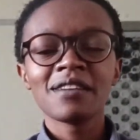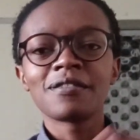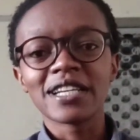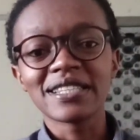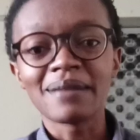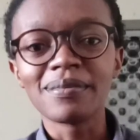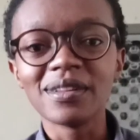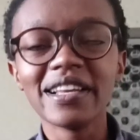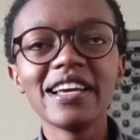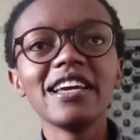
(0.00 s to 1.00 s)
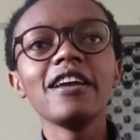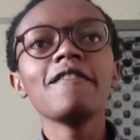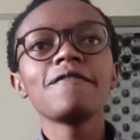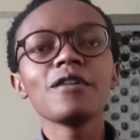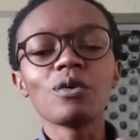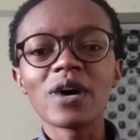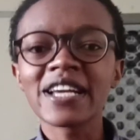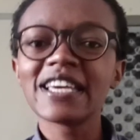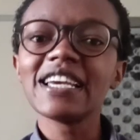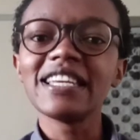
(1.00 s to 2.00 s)
For example, if you're
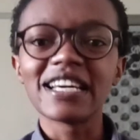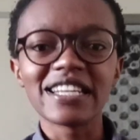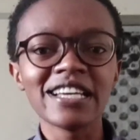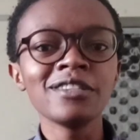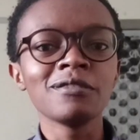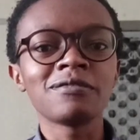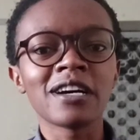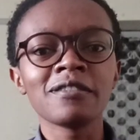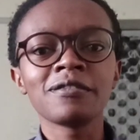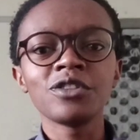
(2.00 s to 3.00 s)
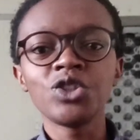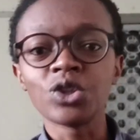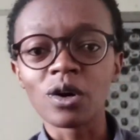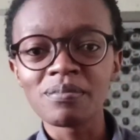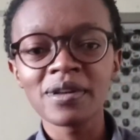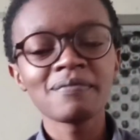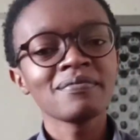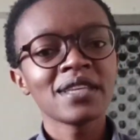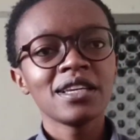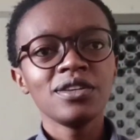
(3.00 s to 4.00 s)
working in a 9-to-5 job,
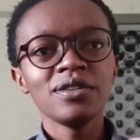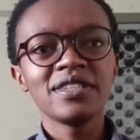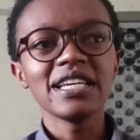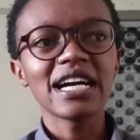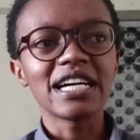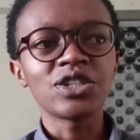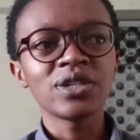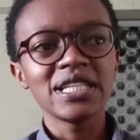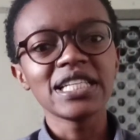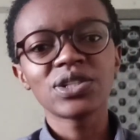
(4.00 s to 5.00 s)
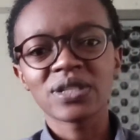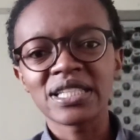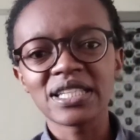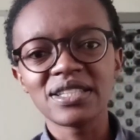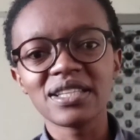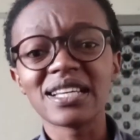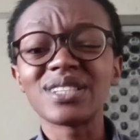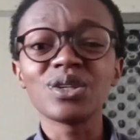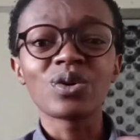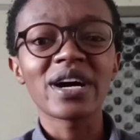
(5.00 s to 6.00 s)
using a trading strategy
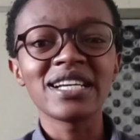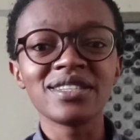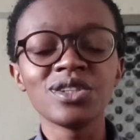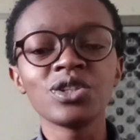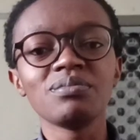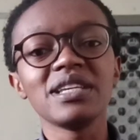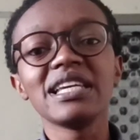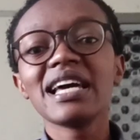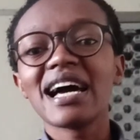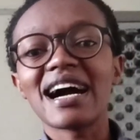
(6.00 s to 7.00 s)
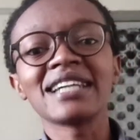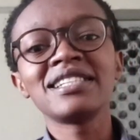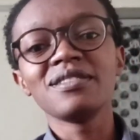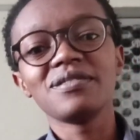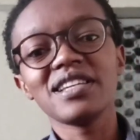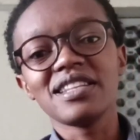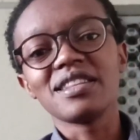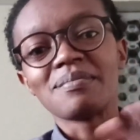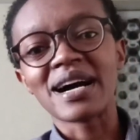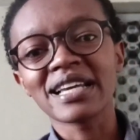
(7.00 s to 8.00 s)
that requires you to be active in
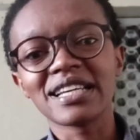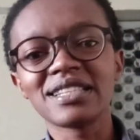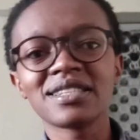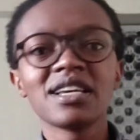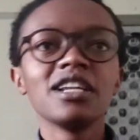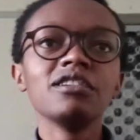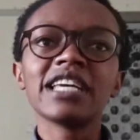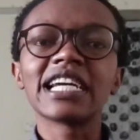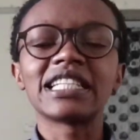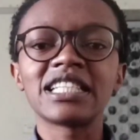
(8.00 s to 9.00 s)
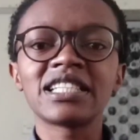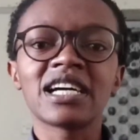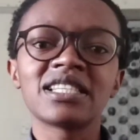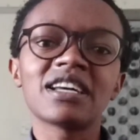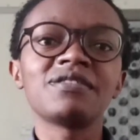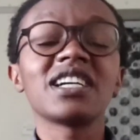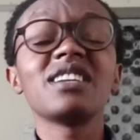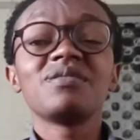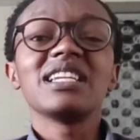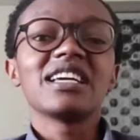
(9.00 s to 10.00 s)
the markets, looking at the charts after
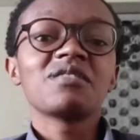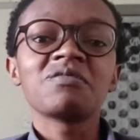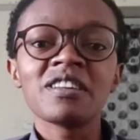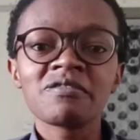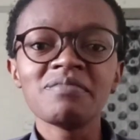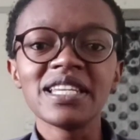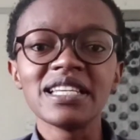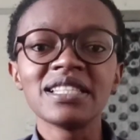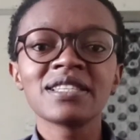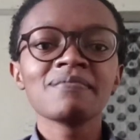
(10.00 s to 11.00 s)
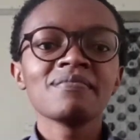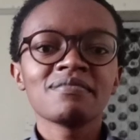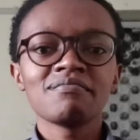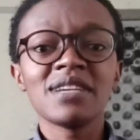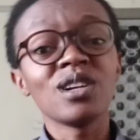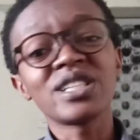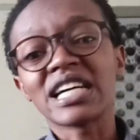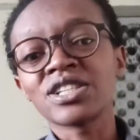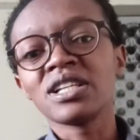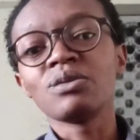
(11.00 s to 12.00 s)
every 5 minutes, might not
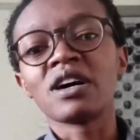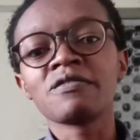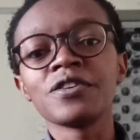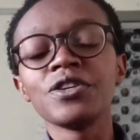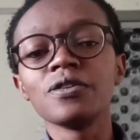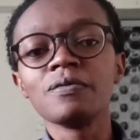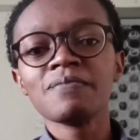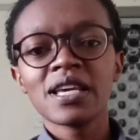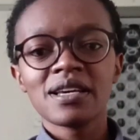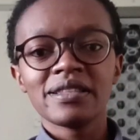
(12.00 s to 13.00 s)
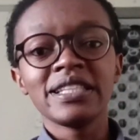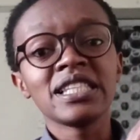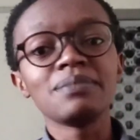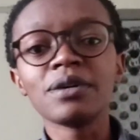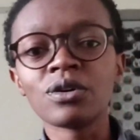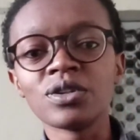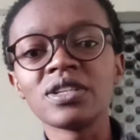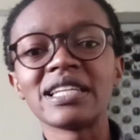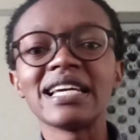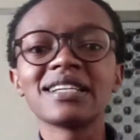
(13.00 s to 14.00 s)
actually work for you. This is because
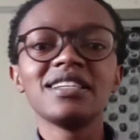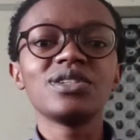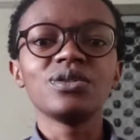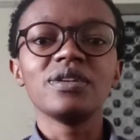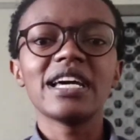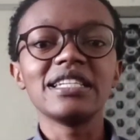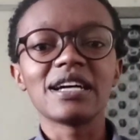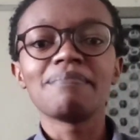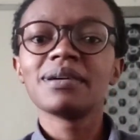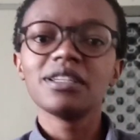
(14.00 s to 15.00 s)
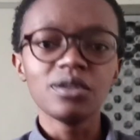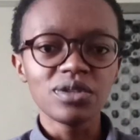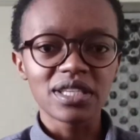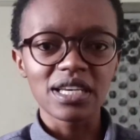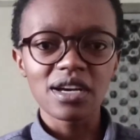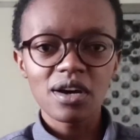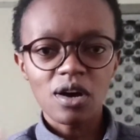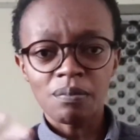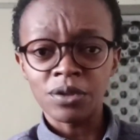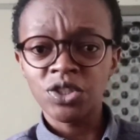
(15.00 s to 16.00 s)
you're likely to end up losing
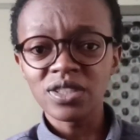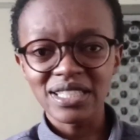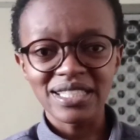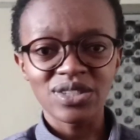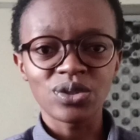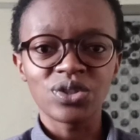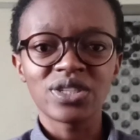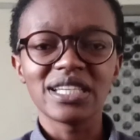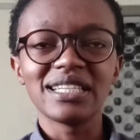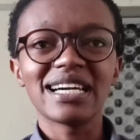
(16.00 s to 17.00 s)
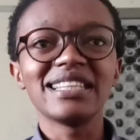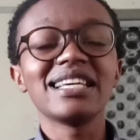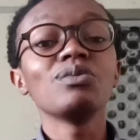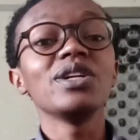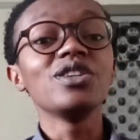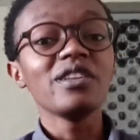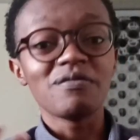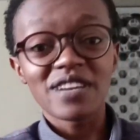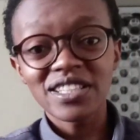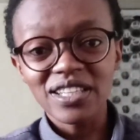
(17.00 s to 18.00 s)
opportunities to trade. And then when you
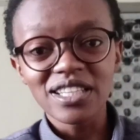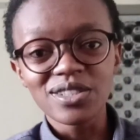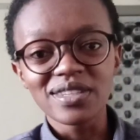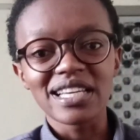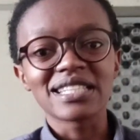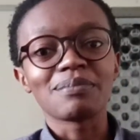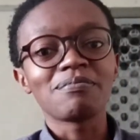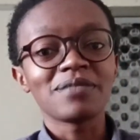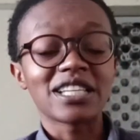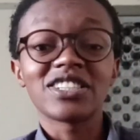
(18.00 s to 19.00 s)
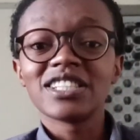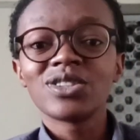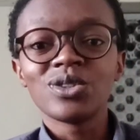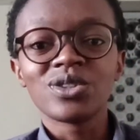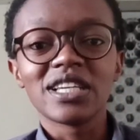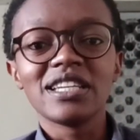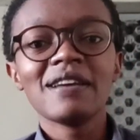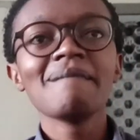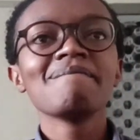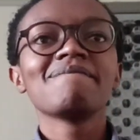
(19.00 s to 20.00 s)
eventually do get a chance to trade,
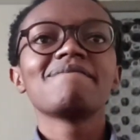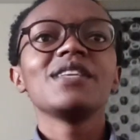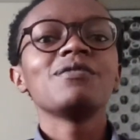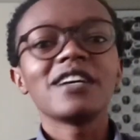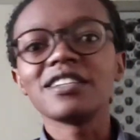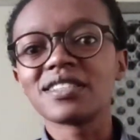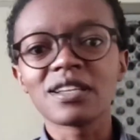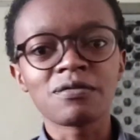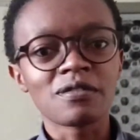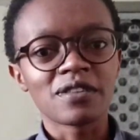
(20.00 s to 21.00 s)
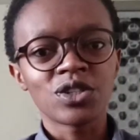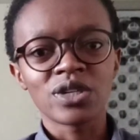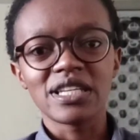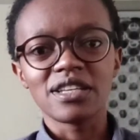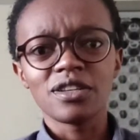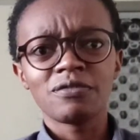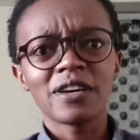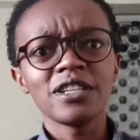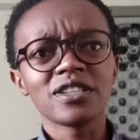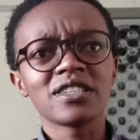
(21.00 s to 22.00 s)
you find yourself over trading. You
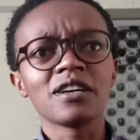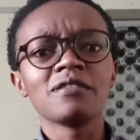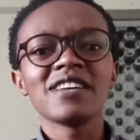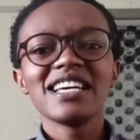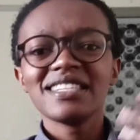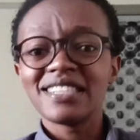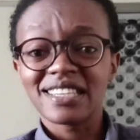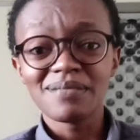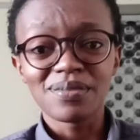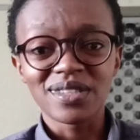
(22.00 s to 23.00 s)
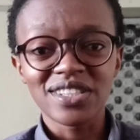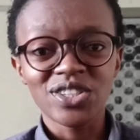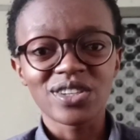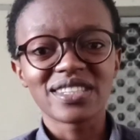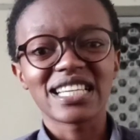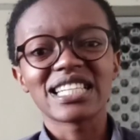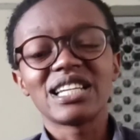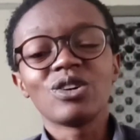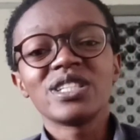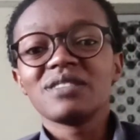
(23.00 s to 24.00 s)
find yourself taking positions that are
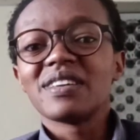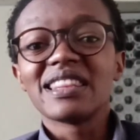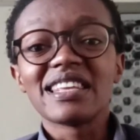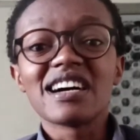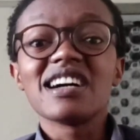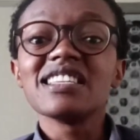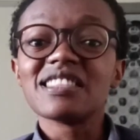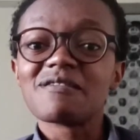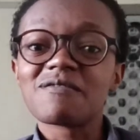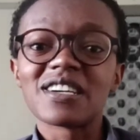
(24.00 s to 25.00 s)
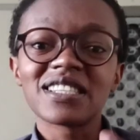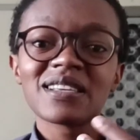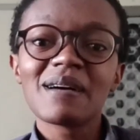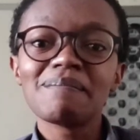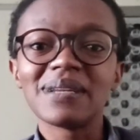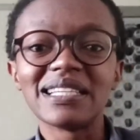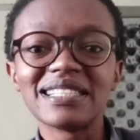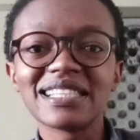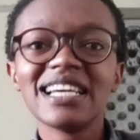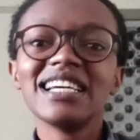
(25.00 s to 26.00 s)
not even there in the first
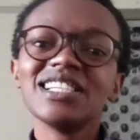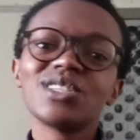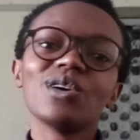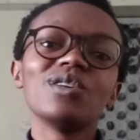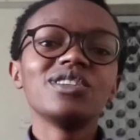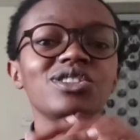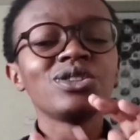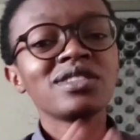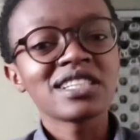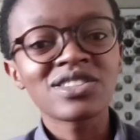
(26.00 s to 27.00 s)
place. So choose a